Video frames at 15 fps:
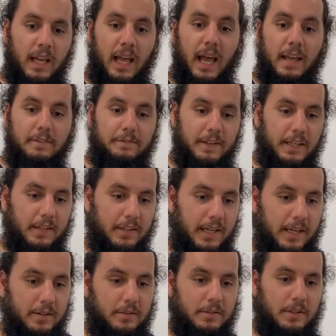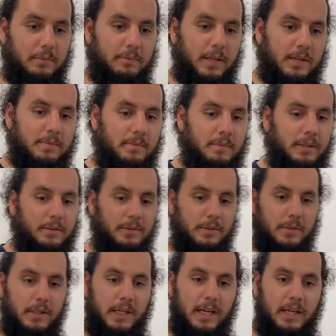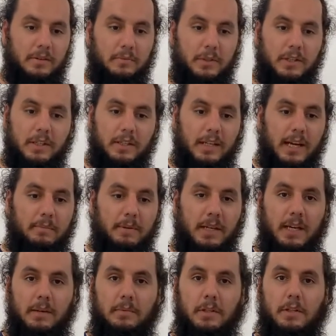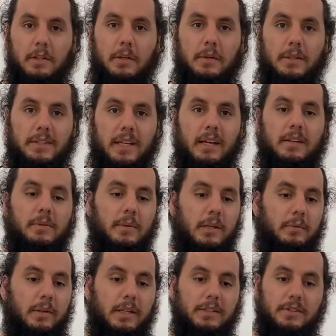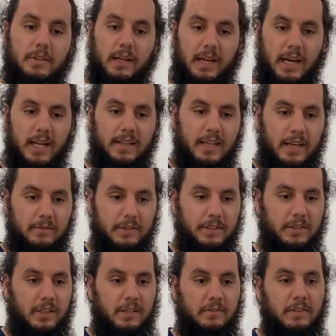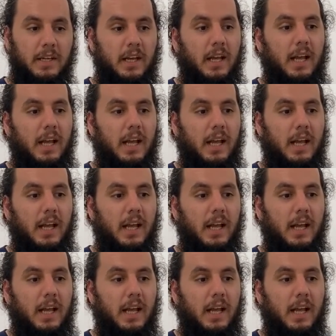I figured out the problem that was going on with it not being able to know exactly where it was, so I got that resolved.